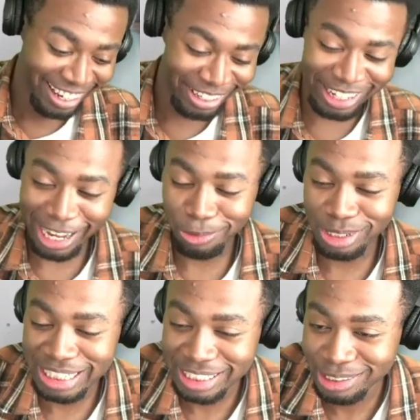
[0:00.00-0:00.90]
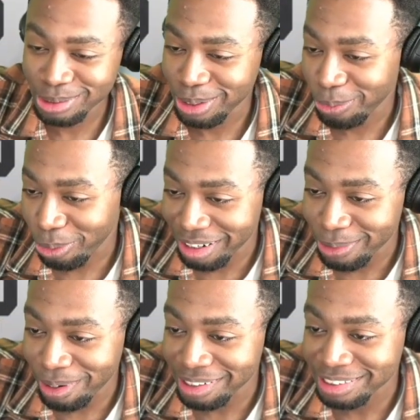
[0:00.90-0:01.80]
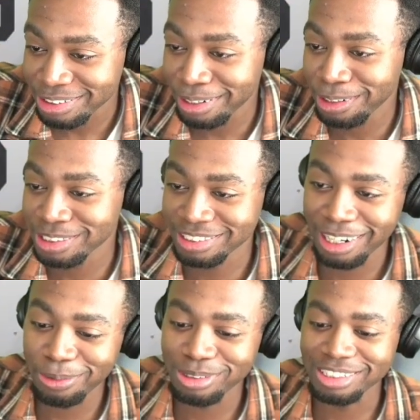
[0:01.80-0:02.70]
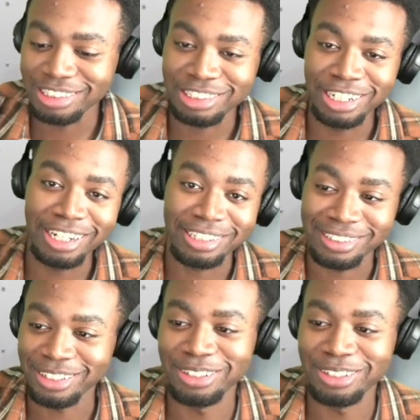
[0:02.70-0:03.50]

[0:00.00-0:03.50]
You got one running around in circles, another one just jigging.